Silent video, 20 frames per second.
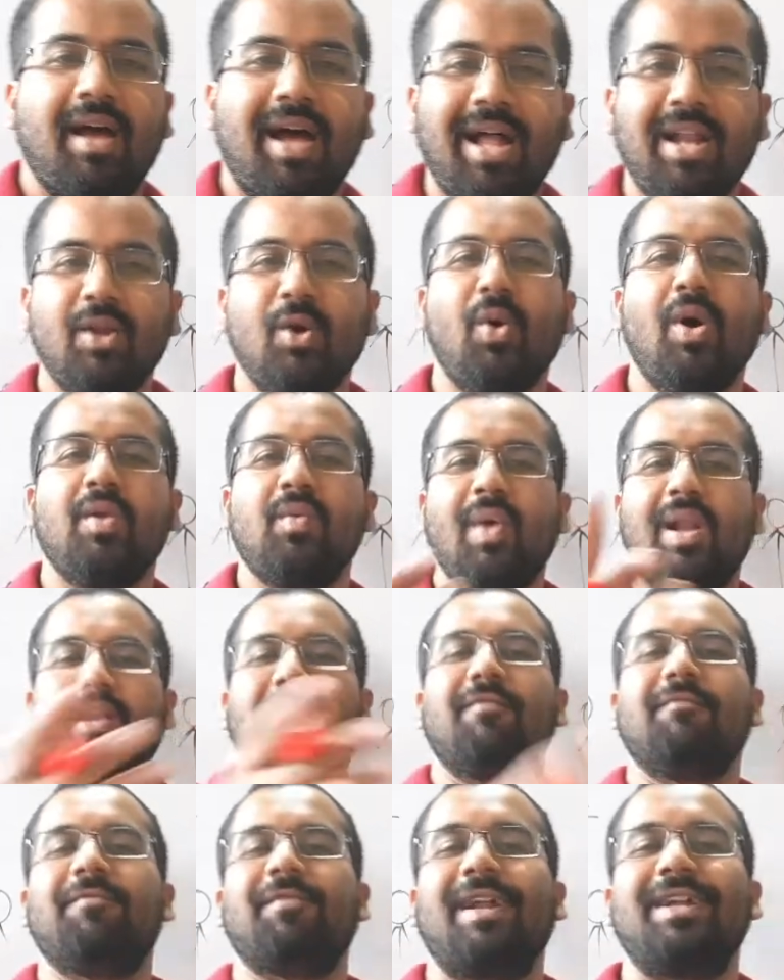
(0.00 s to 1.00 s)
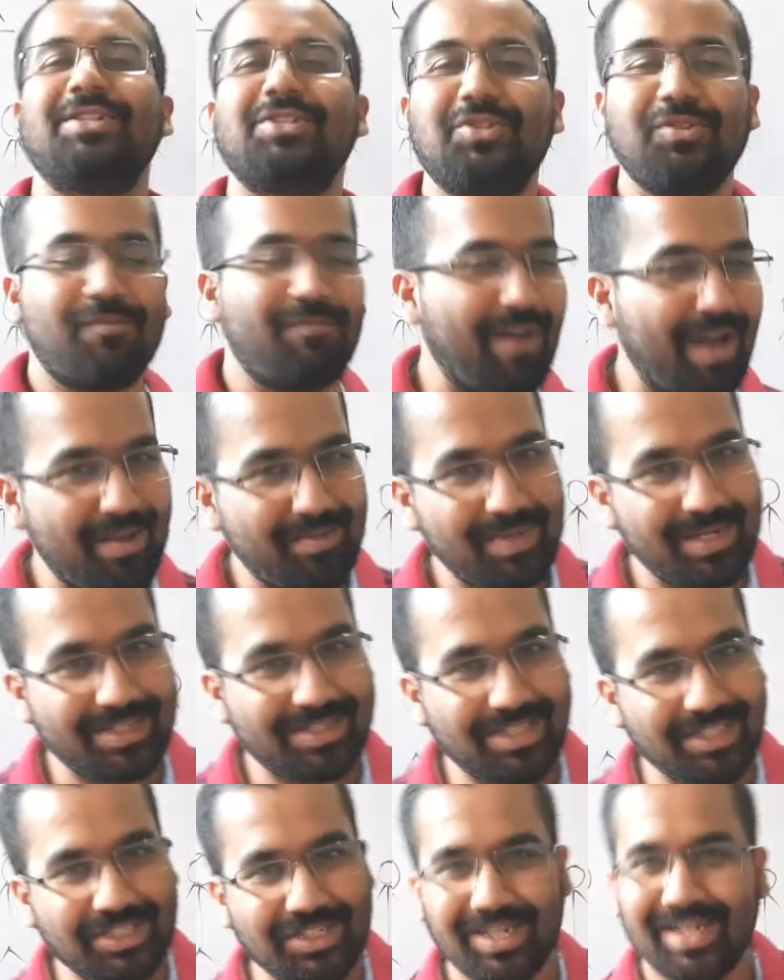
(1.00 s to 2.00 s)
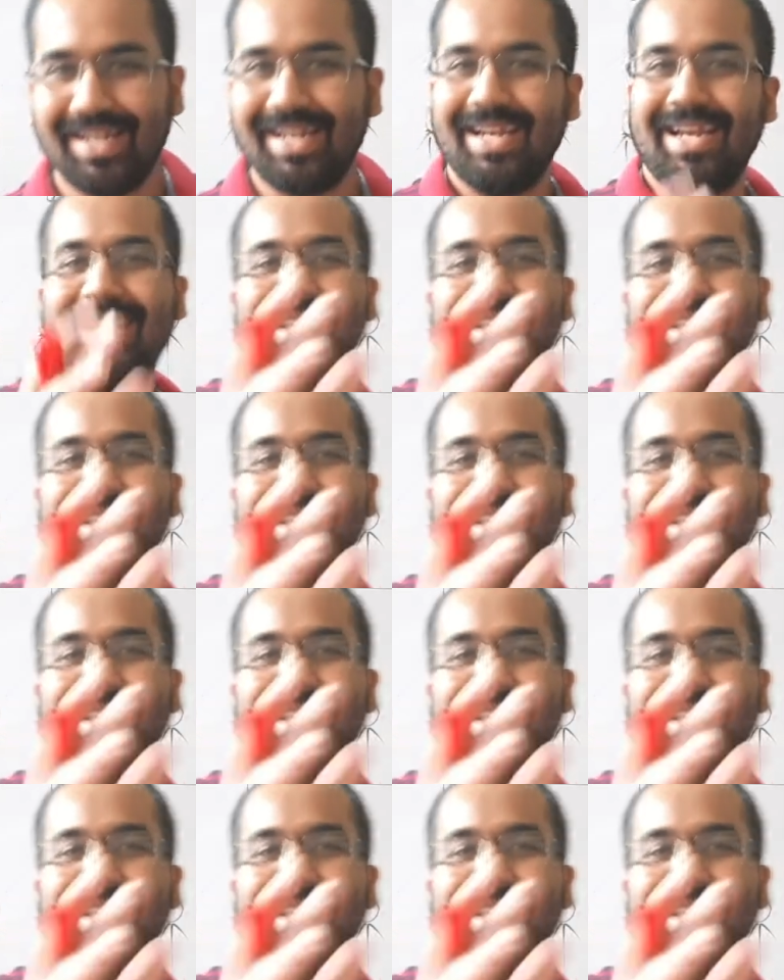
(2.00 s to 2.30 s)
Hello and welcome friends to 5 Minutes Engineering.